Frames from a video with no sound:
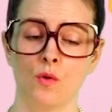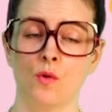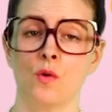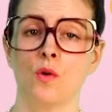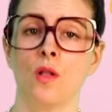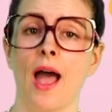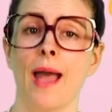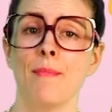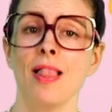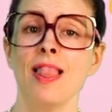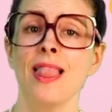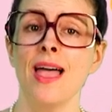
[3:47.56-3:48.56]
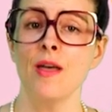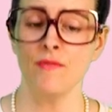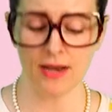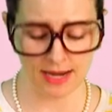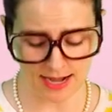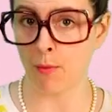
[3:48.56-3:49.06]
cool. I'm
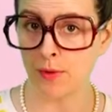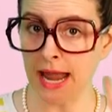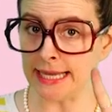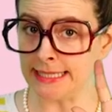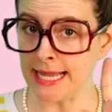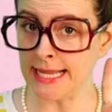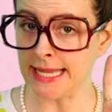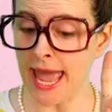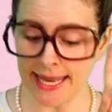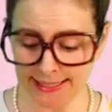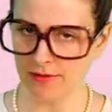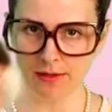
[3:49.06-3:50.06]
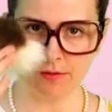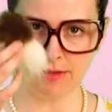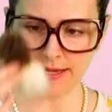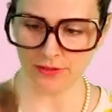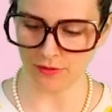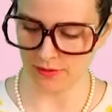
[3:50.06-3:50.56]
loving it. We're not done yet. a little
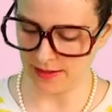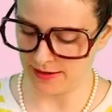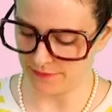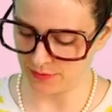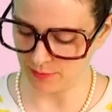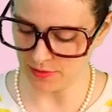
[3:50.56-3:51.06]
extra lip, so